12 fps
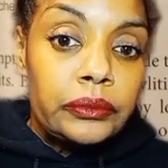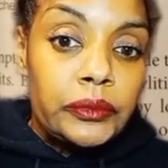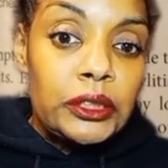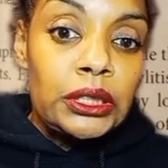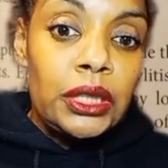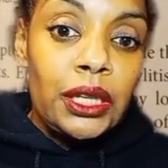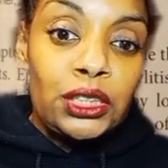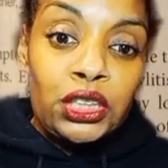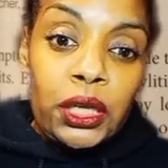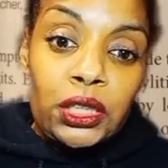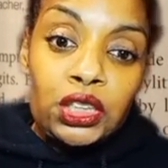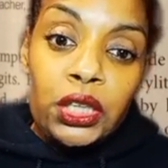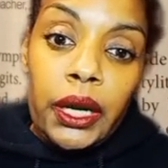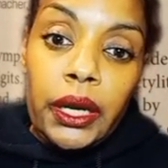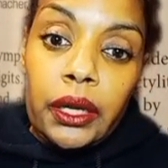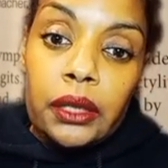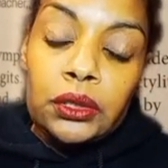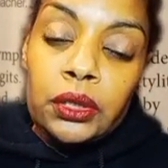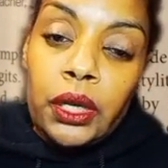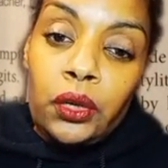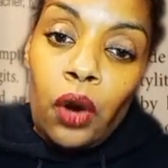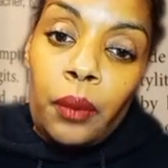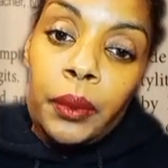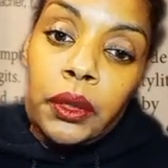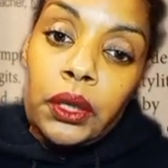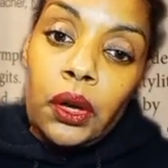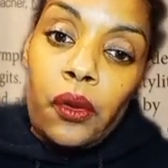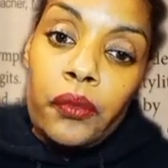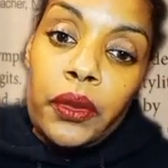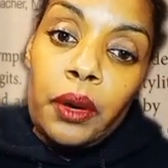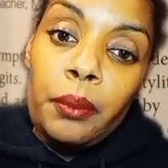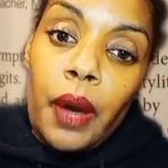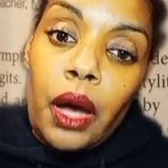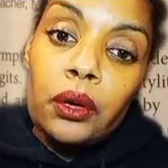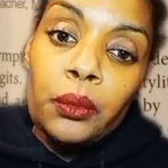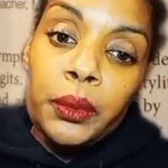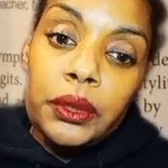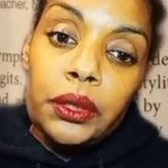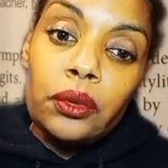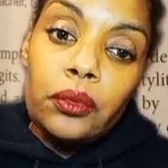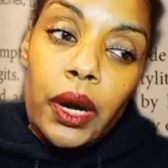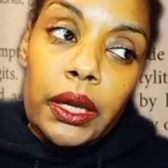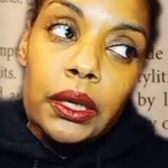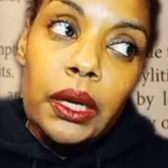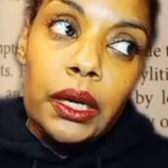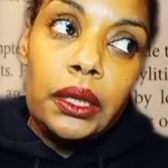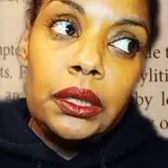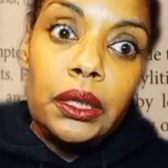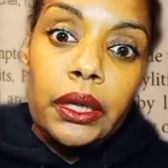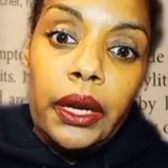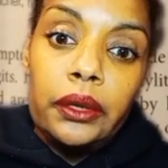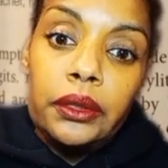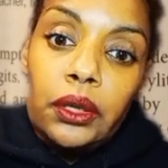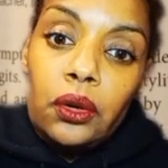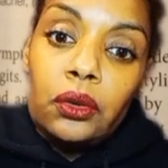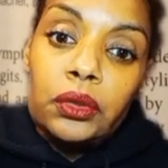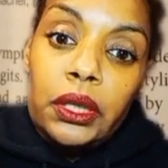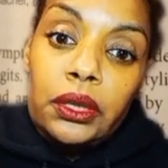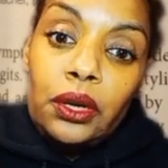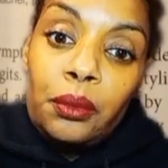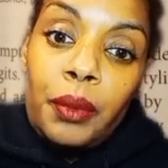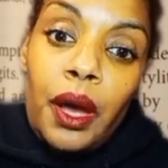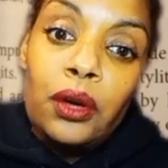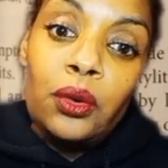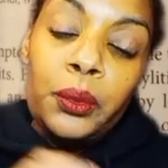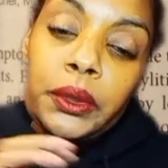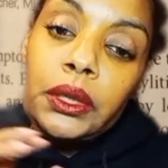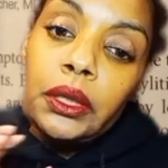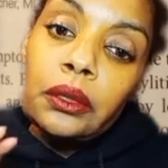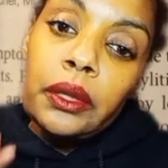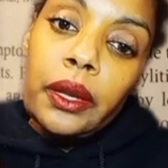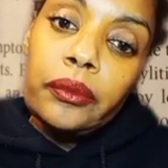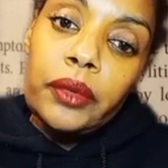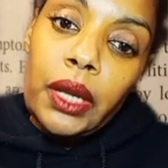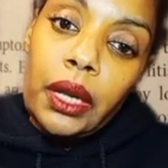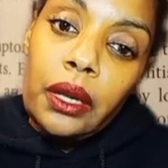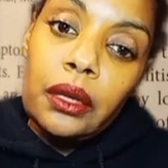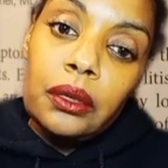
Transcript: Did they change hands? Do they normally hold their bottle with their right hand and now they're holding their bottle with their left hand?